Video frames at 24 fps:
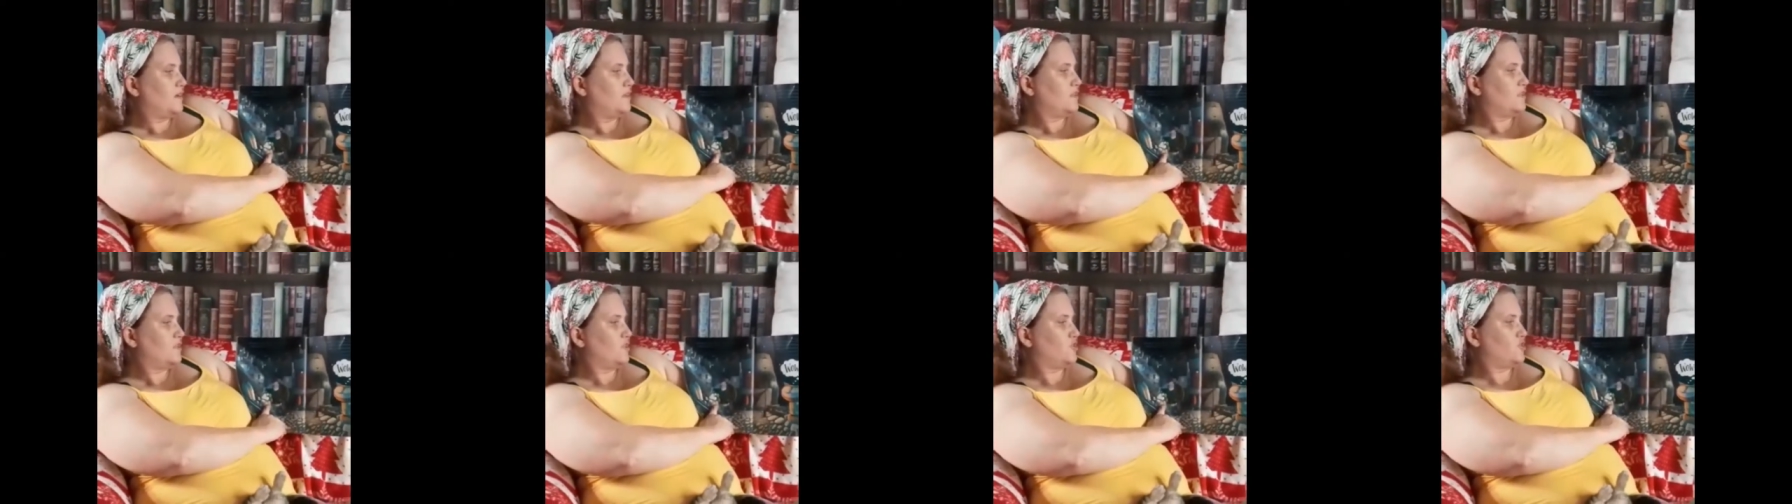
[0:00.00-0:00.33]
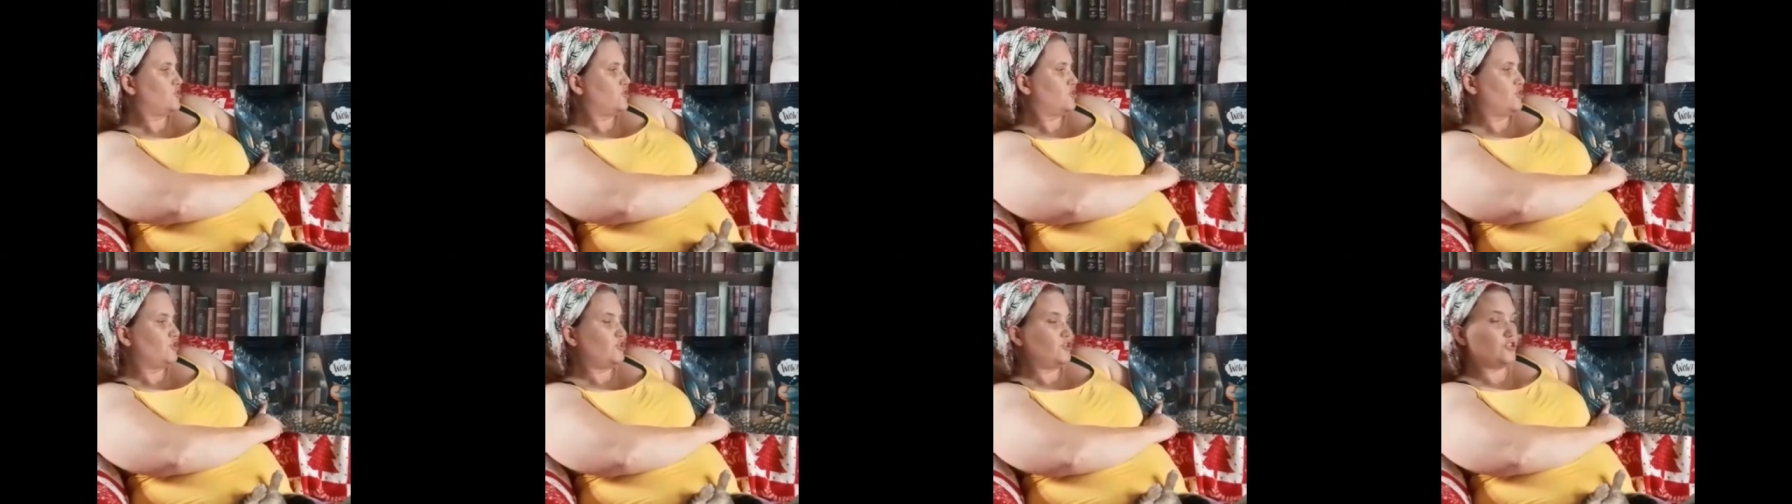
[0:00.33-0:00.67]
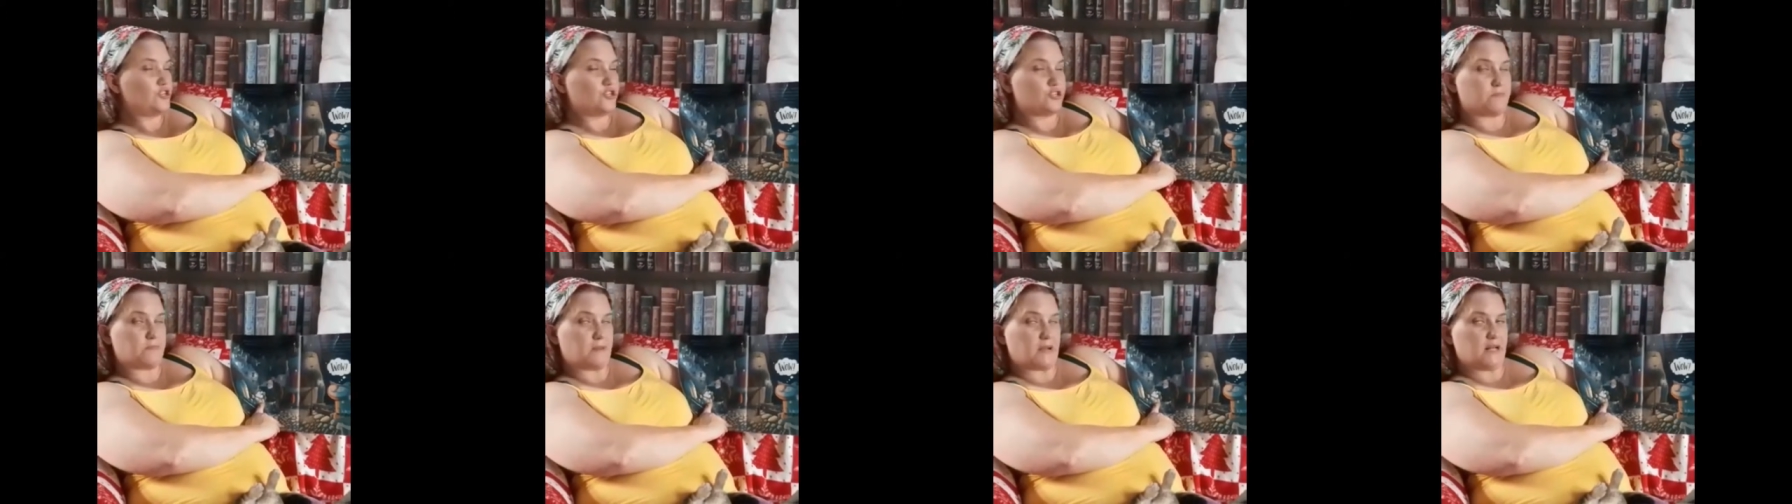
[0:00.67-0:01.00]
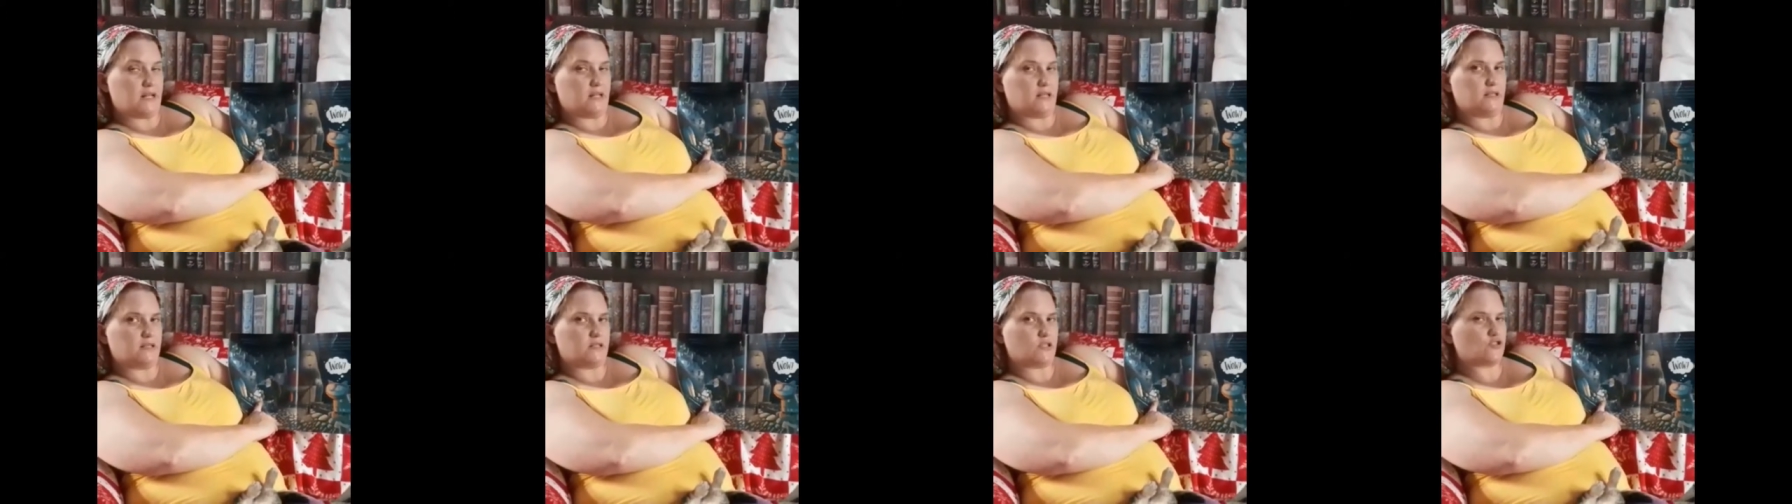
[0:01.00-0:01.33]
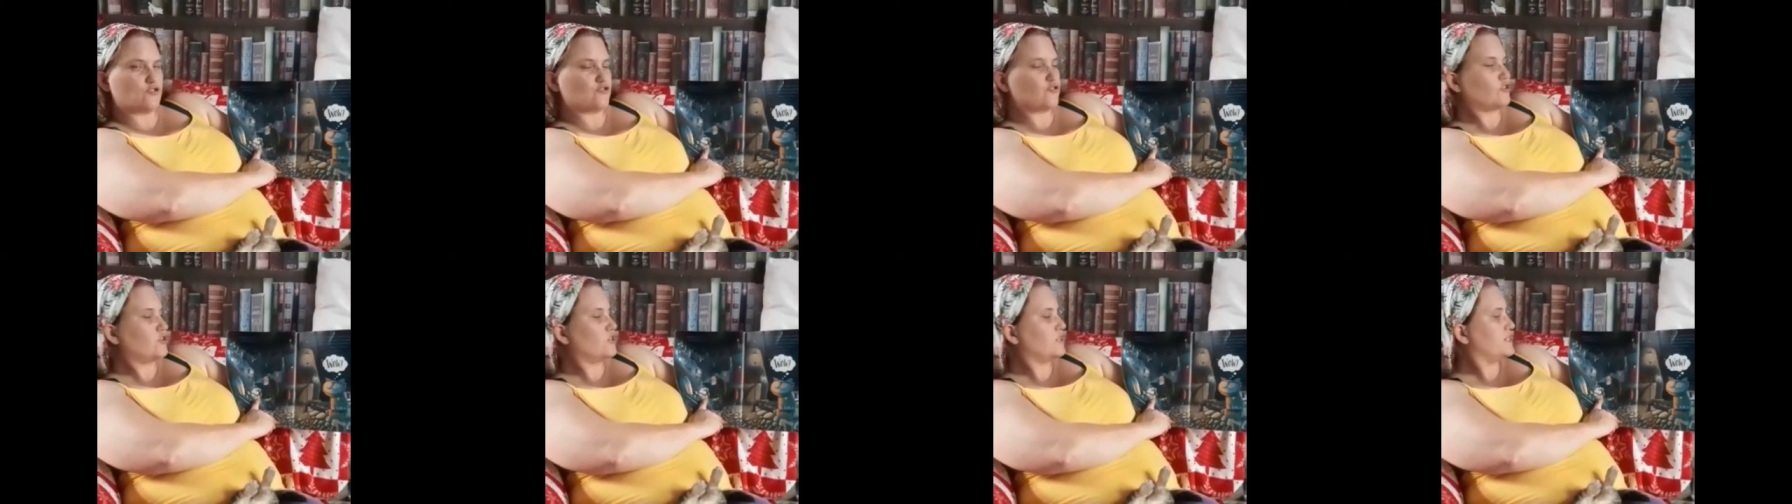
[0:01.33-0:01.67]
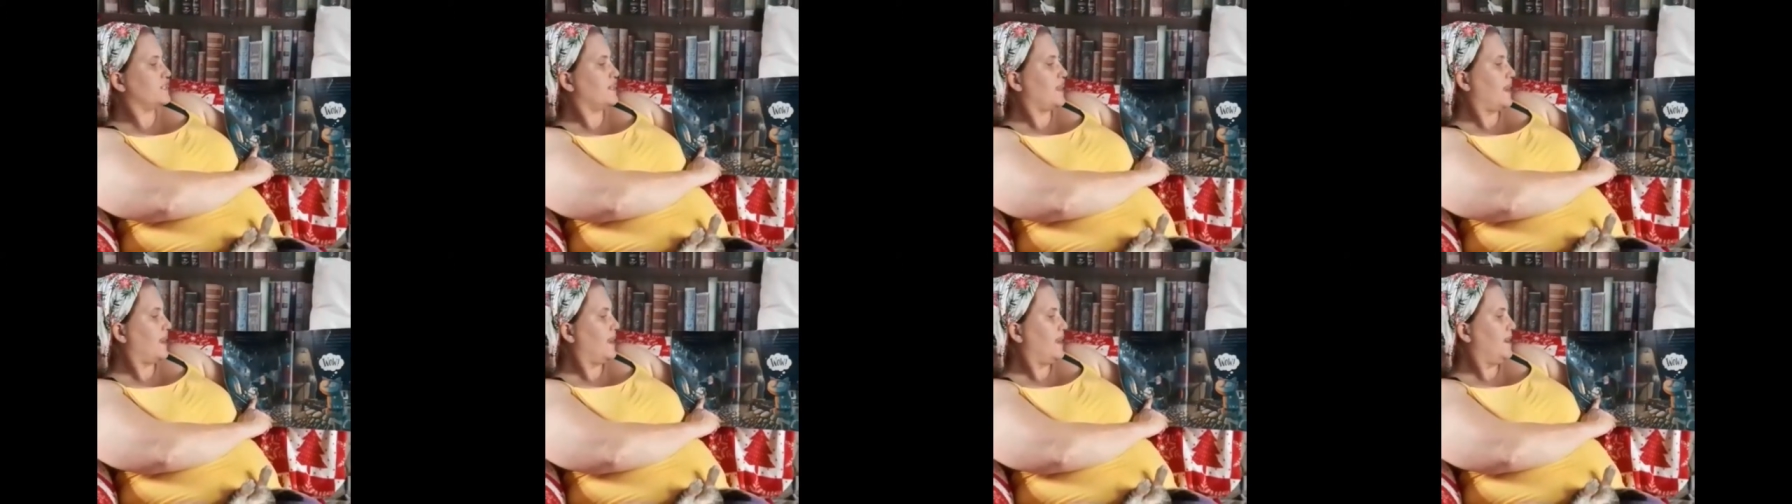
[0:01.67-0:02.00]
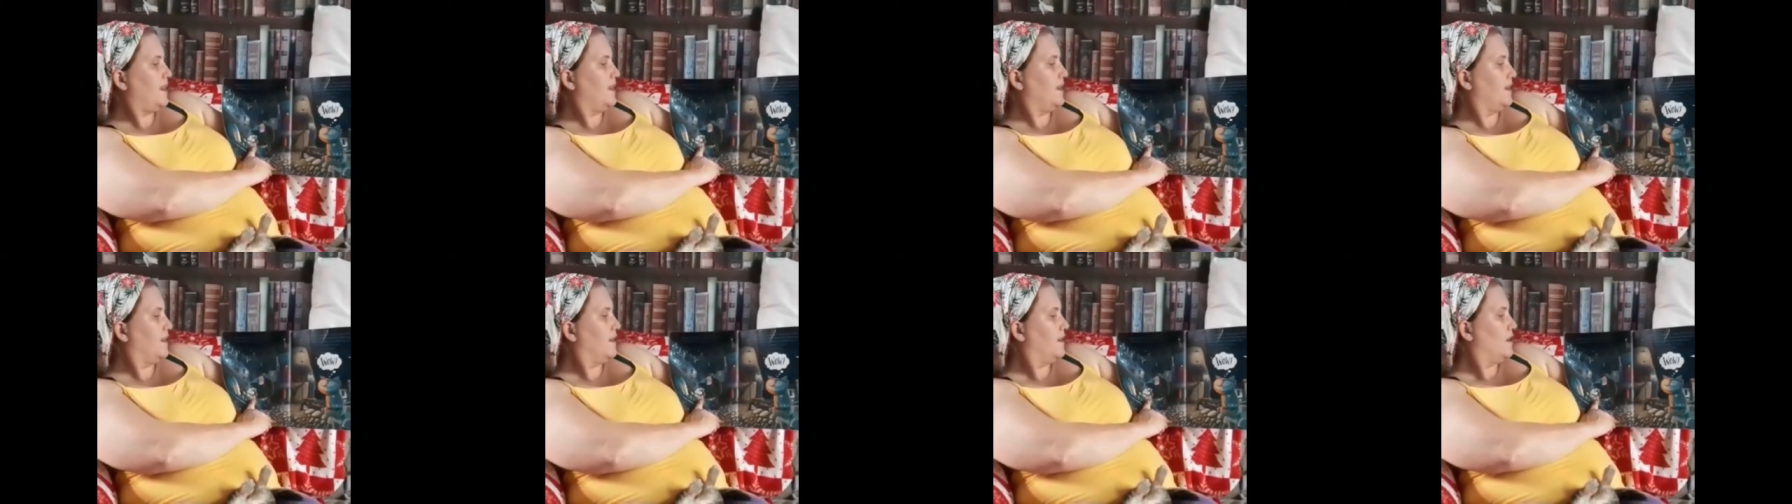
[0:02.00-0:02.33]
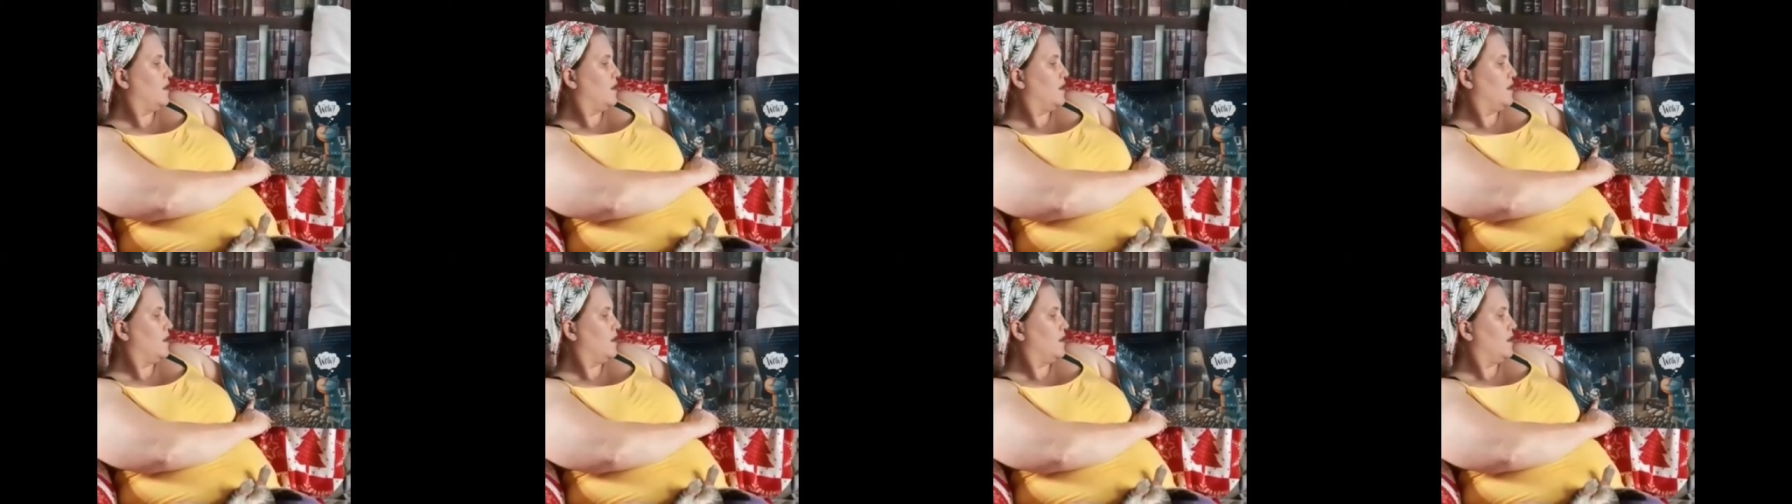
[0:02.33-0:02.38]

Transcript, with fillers: the church bell struck ten